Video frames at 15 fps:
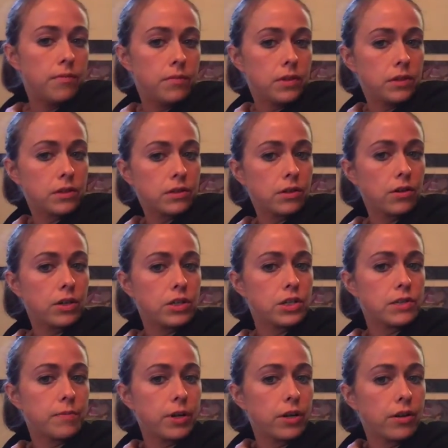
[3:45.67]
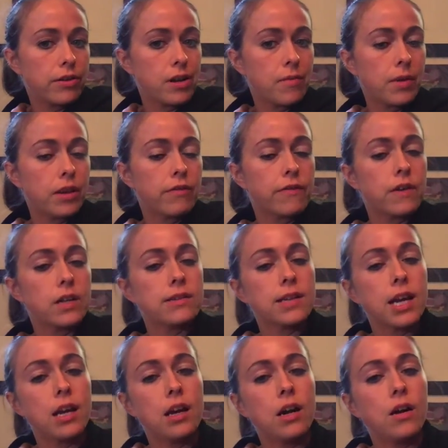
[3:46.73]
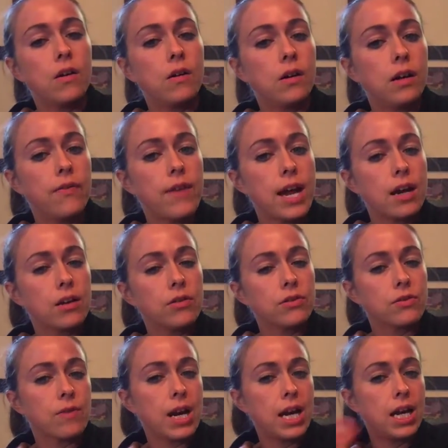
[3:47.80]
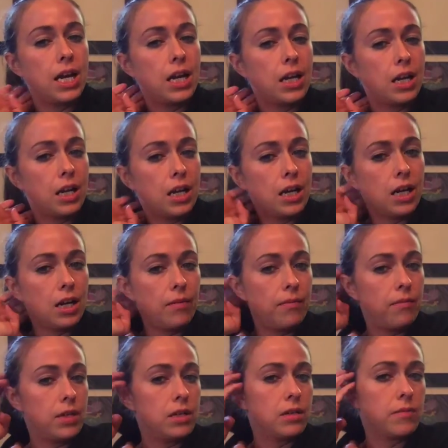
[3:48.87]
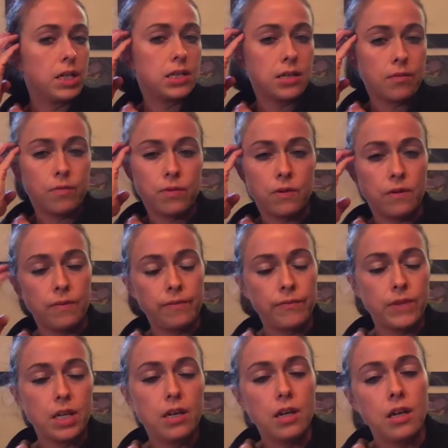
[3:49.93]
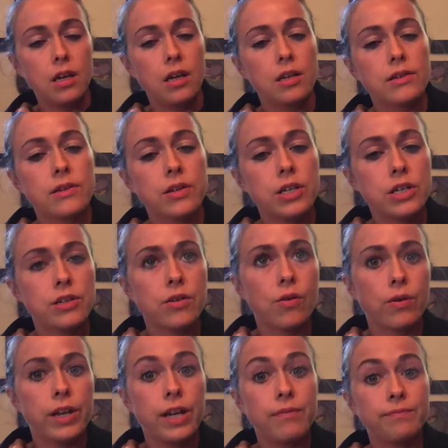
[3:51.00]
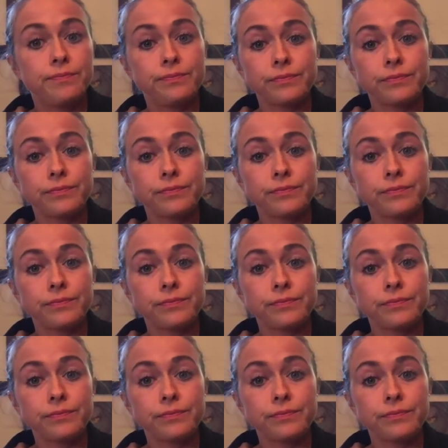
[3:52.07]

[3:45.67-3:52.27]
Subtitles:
So you just put your thumb on the front side, and that goes right up into my temple. So you just hold it.